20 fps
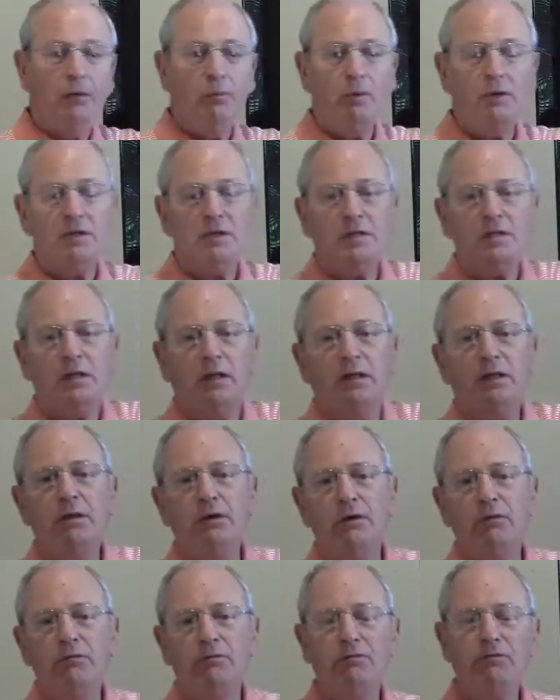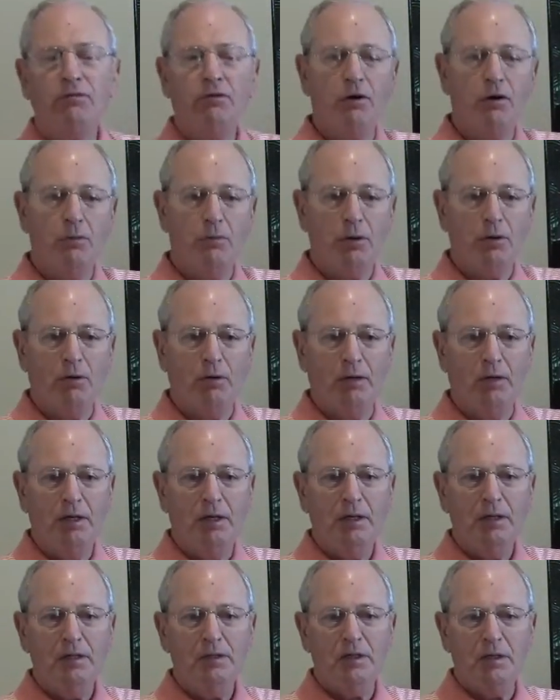which is a little firmer
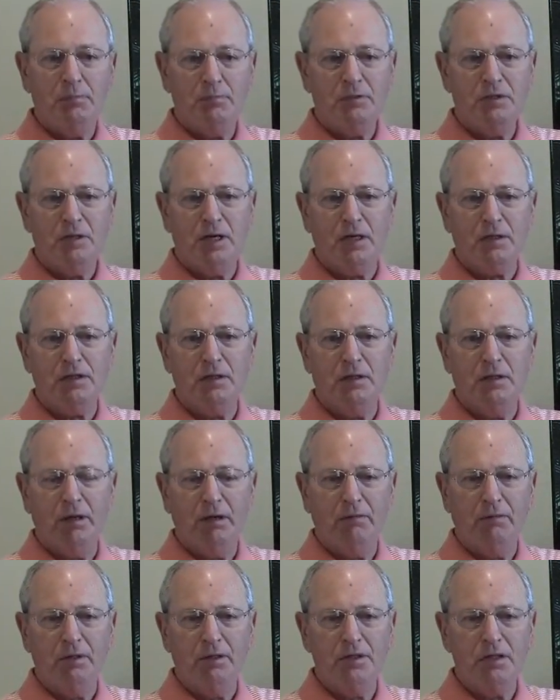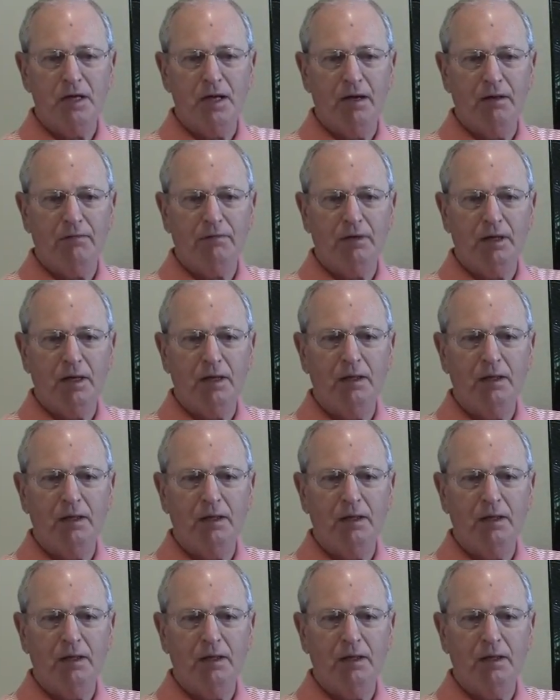tip section of the shaft.